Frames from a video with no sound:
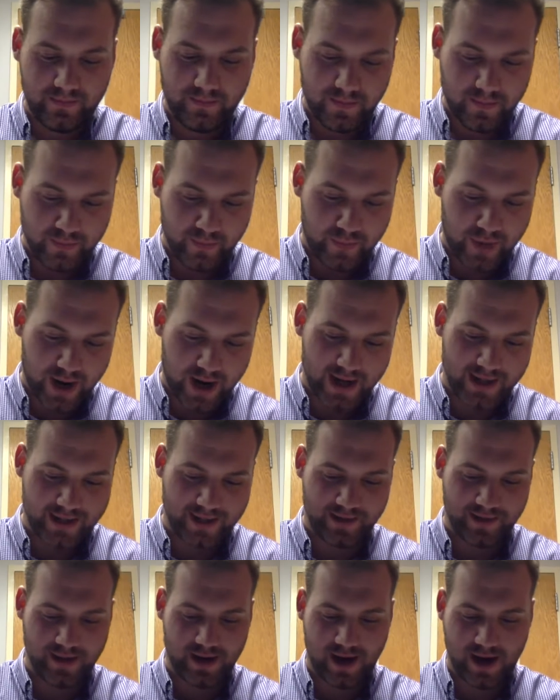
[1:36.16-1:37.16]

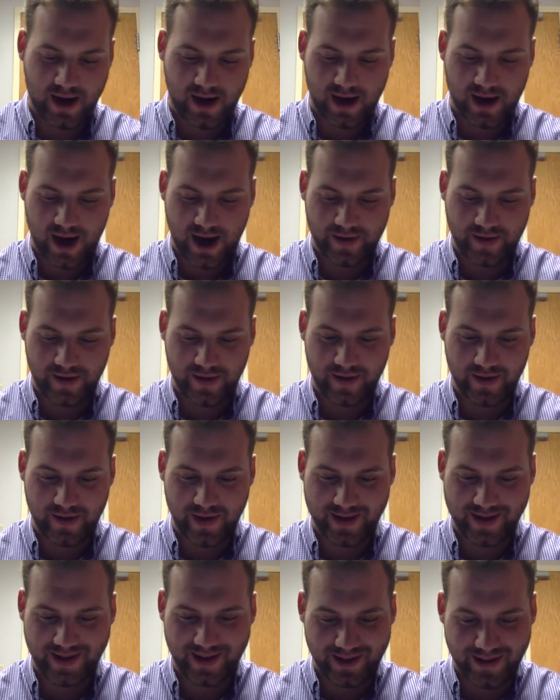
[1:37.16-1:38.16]
but I think
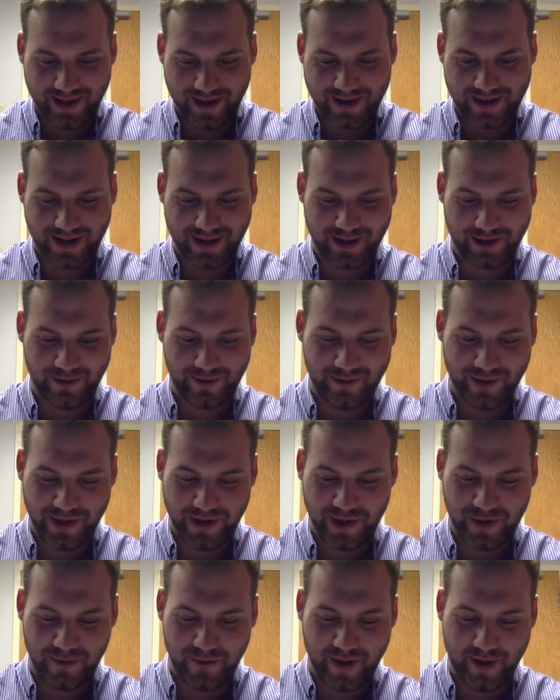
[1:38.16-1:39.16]
that's actually a
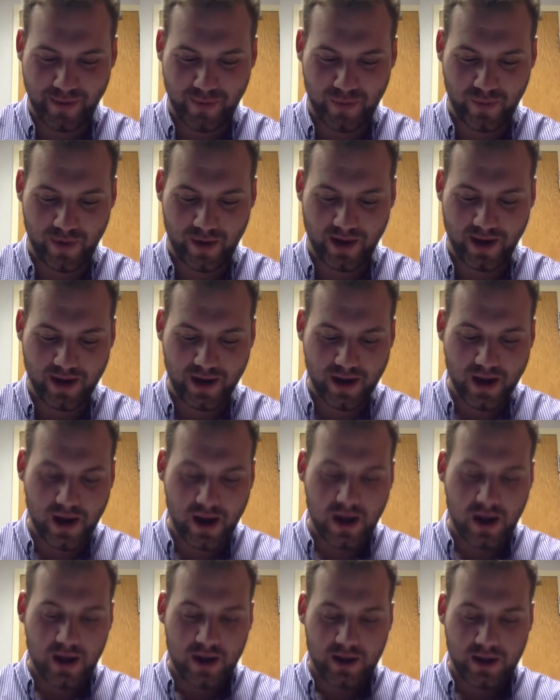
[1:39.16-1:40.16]
really great point.
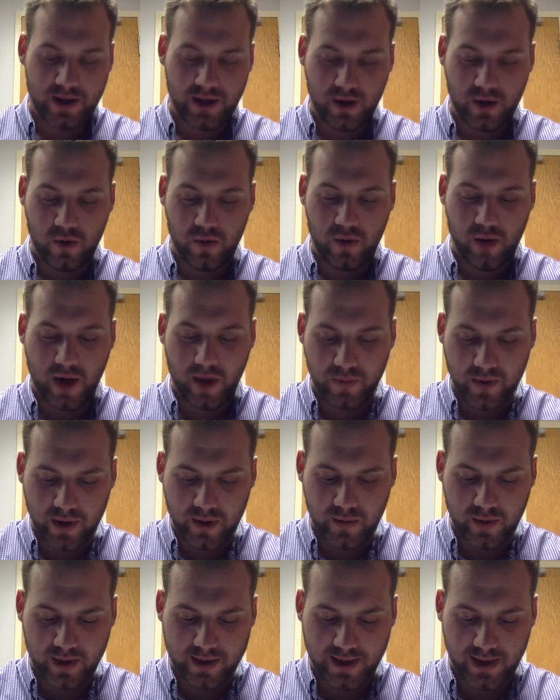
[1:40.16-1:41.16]
So what I really
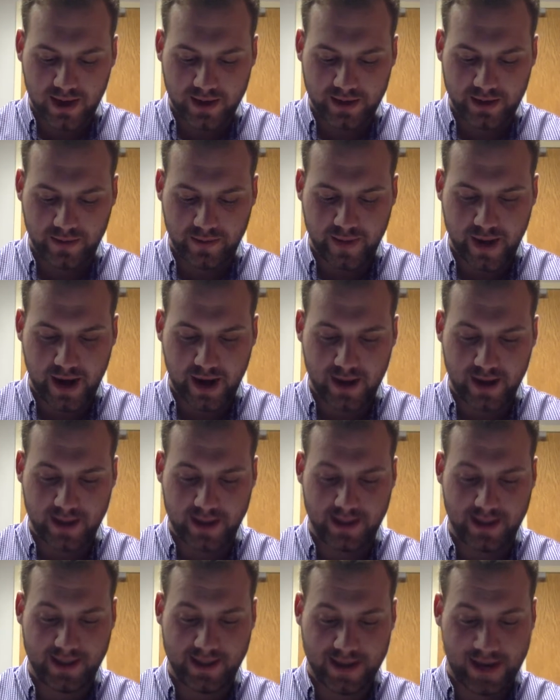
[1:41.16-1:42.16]
want to talk to you about is
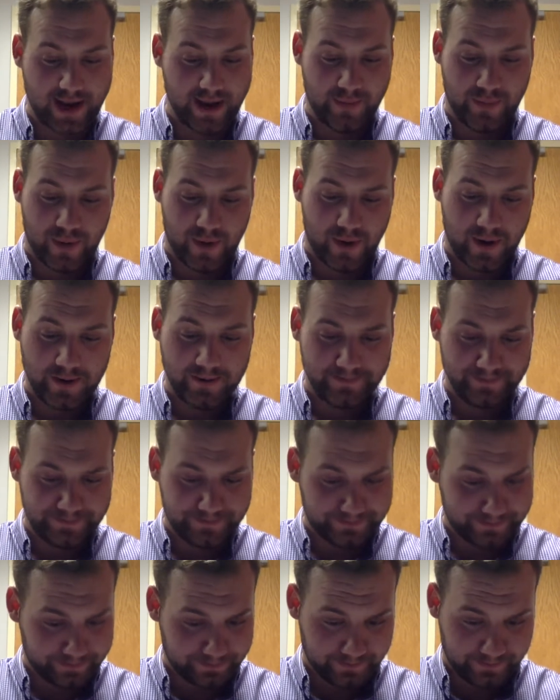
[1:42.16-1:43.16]
the second part.
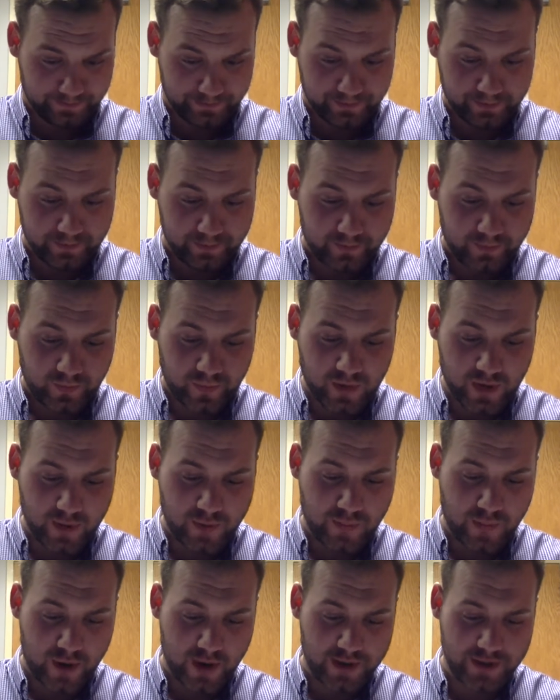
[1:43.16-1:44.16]

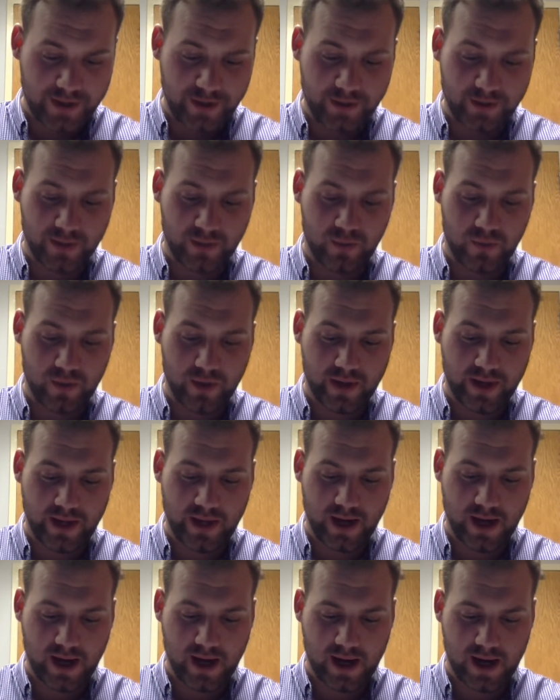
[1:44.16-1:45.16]
Part two is
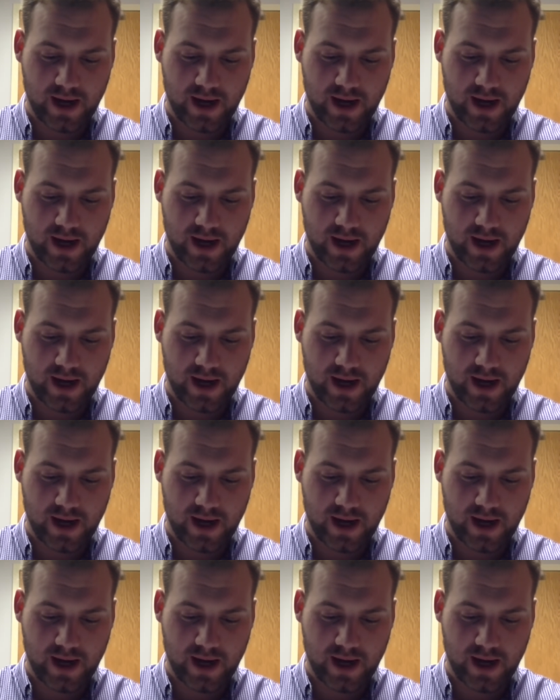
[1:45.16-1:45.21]
really